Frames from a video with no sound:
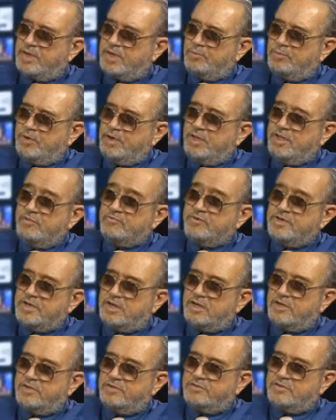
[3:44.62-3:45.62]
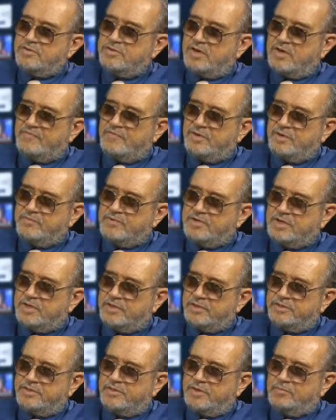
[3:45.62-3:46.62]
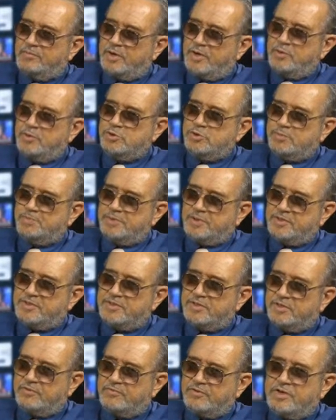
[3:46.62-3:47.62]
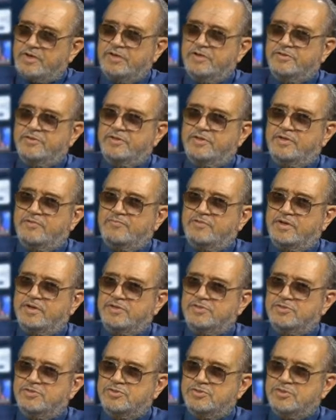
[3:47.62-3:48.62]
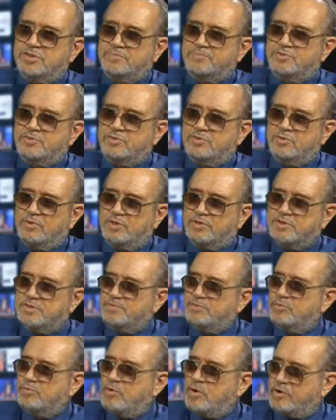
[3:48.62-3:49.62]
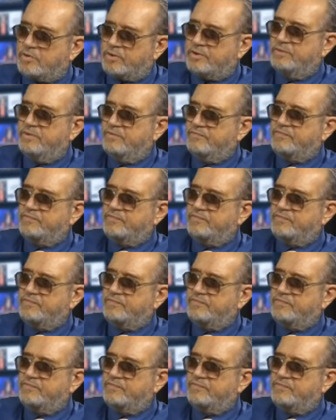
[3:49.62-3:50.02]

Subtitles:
Okay, well, yes. Hillary Clinton, you have Hillary Clinton. Yes. Where would you place Hillary Clinton in relationship to Elizabeth Warren,